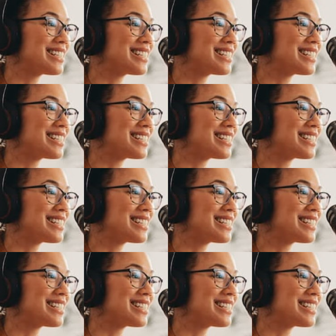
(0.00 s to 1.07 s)

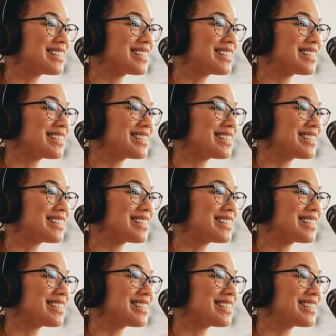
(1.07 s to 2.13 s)

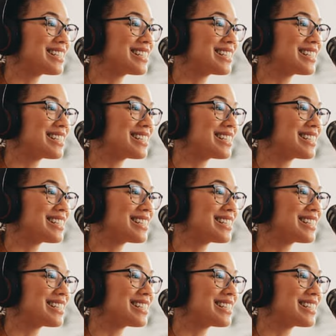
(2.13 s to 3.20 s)

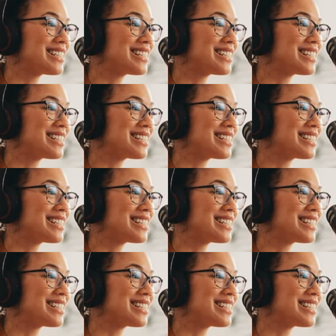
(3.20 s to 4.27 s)

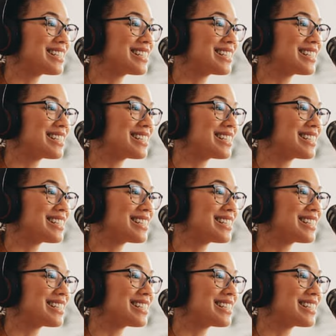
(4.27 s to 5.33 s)

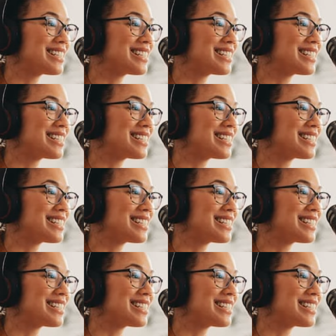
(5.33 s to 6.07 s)
(no lip movement)